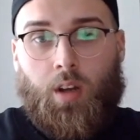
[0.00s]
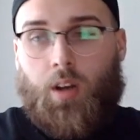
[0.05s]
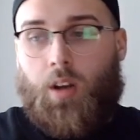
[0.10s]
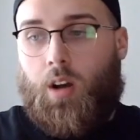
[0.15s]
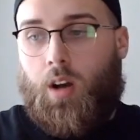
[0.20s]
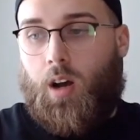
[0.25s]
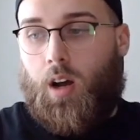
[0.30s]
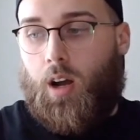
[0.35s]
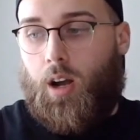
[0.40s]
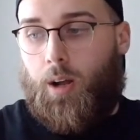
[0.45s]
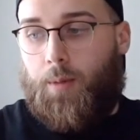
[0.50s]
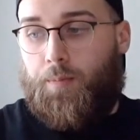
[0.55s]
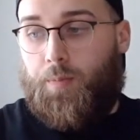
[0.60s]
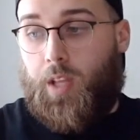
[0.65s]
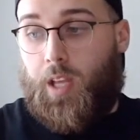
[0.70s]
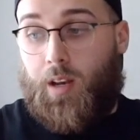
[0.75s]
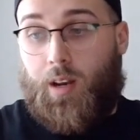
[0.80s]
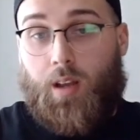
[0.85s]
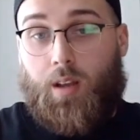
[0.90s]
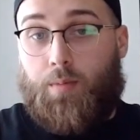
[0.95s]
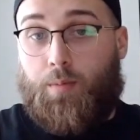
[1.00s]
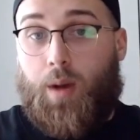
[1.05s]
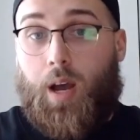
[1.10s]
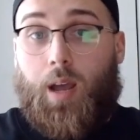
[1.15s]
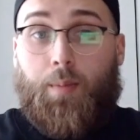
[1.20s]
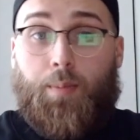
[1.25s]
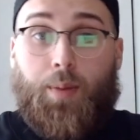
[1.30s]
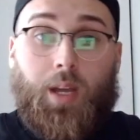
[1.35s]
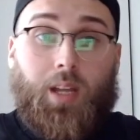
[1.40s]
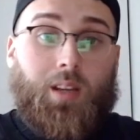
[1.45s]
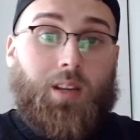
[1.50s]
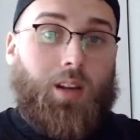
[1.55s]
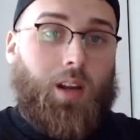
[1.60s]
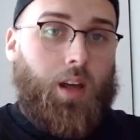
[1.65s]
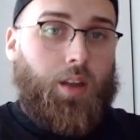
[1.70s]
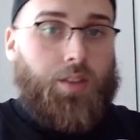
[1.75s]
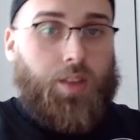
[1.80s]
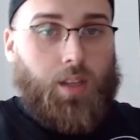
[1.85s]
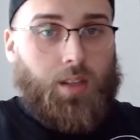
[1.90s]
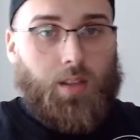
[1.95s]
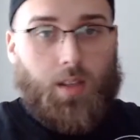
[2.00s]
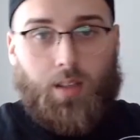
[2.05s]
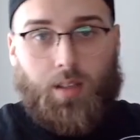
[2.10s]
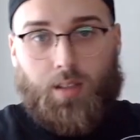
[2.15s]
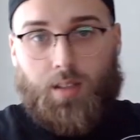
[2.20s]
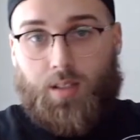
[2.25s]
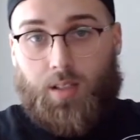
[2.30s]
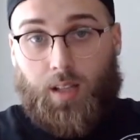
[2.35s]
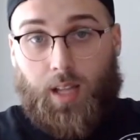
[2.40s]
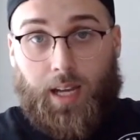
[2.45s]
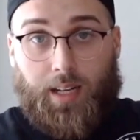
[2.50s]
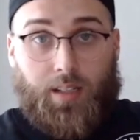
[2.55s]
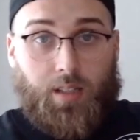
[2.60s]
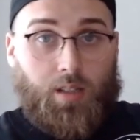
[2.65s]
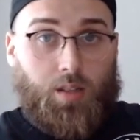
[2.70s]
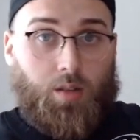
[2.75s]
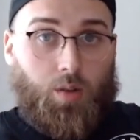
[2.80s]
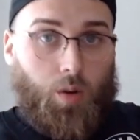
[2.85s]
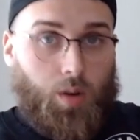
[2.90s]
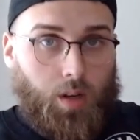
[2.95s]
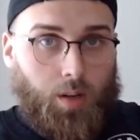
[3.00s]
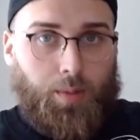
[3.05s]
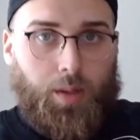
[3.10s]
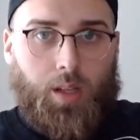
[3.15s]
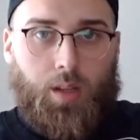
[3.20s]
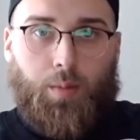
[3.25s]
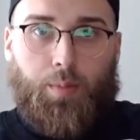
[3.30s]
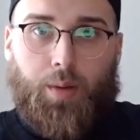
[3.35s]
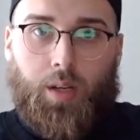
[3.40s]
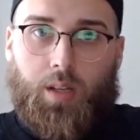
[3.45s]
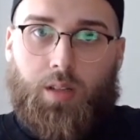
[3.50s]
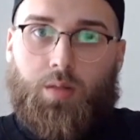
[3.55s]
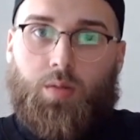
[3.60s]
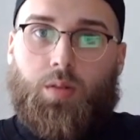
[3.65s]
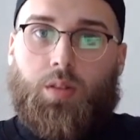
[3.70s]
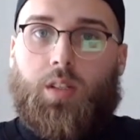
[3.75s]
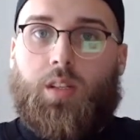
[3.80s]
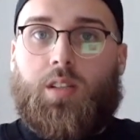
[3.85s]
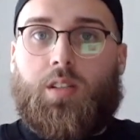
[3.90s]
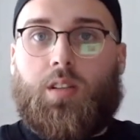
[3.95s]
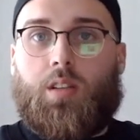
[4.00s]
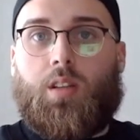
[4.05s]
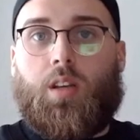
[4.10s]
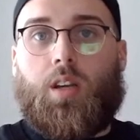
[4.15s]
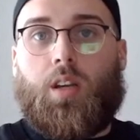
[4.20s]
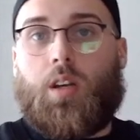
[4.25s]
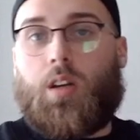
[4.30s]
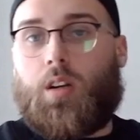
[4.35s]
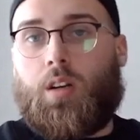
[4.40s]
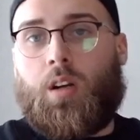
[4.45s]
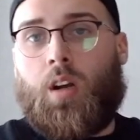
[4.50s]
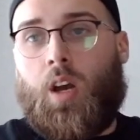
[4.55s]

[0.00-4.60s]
And in my opinion, I think that Select is going to be their biggest release of the year